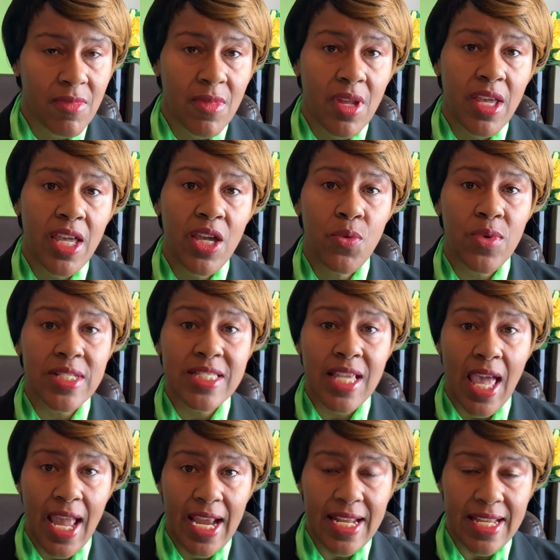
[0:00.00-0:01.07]
He was
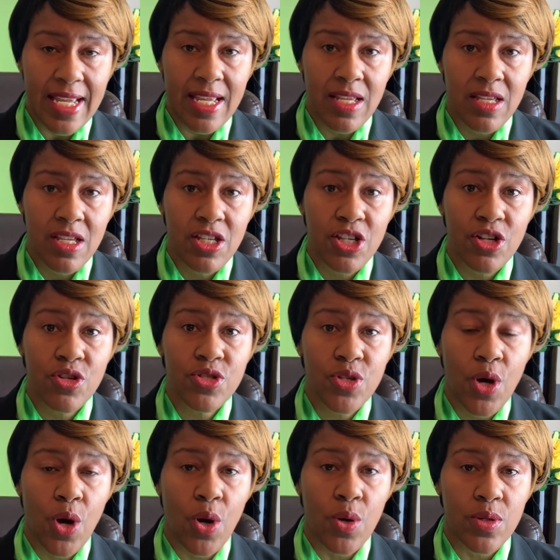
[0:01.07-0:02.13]
80 years
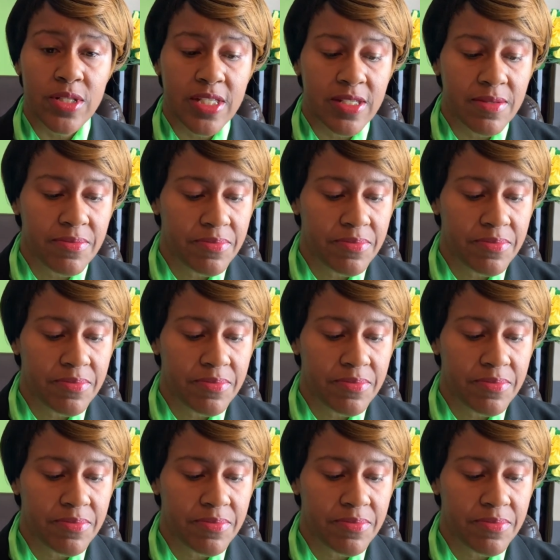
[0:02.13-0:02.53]
old.